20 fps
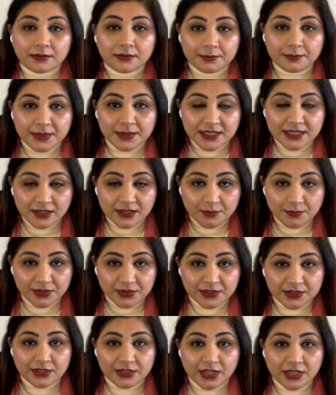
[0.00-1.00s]

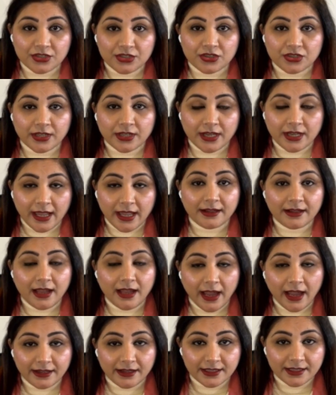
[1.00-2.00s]
misrepresentation and
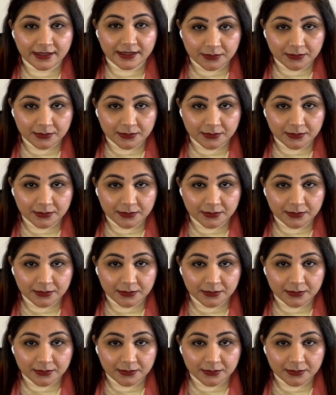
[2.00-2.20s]
hiding